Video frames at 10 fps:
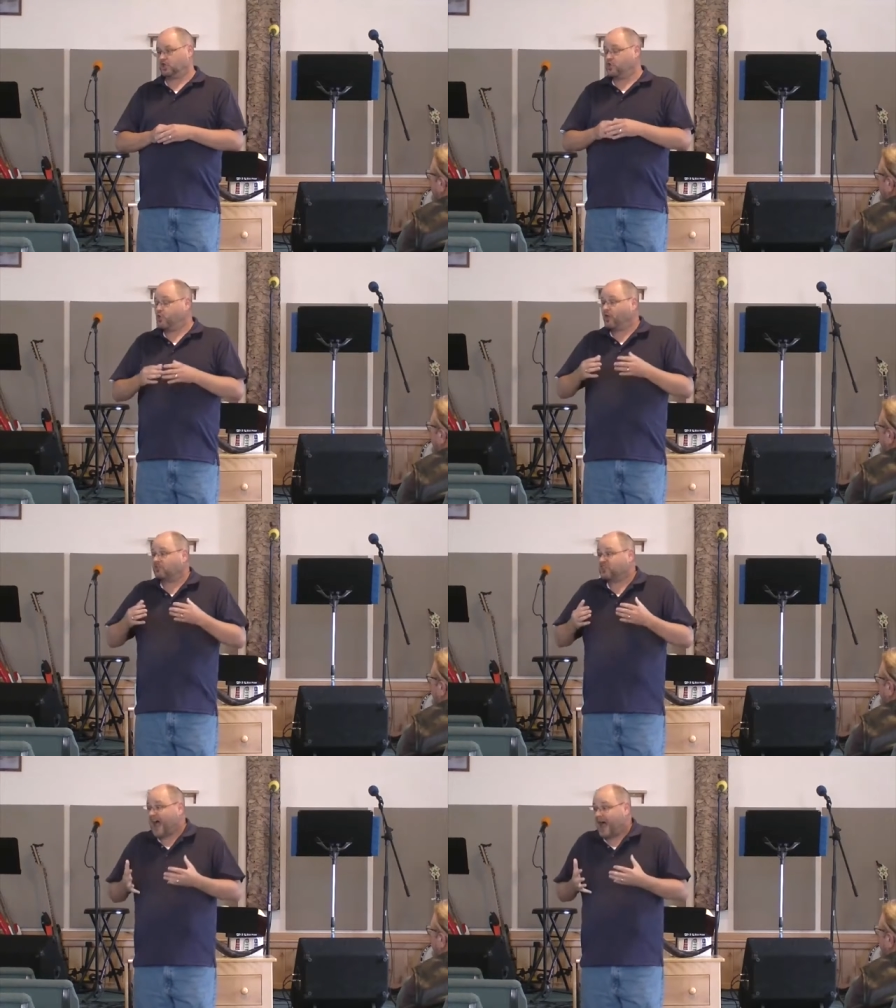you
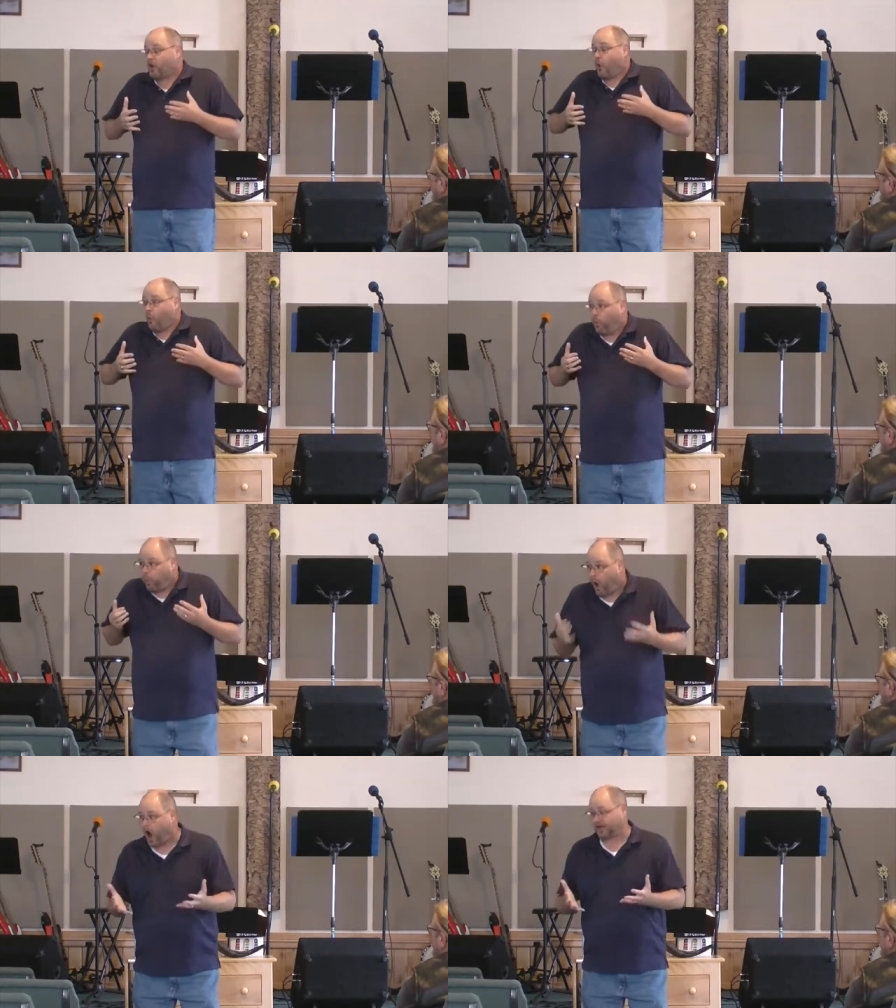will not
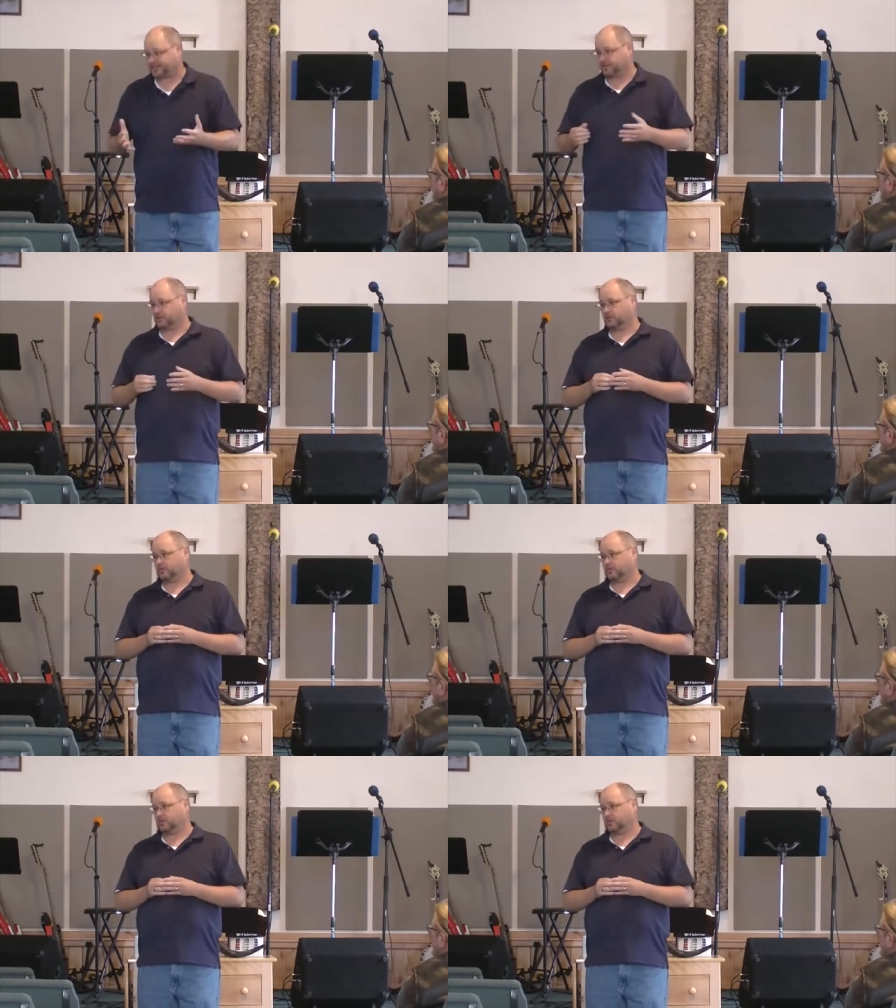want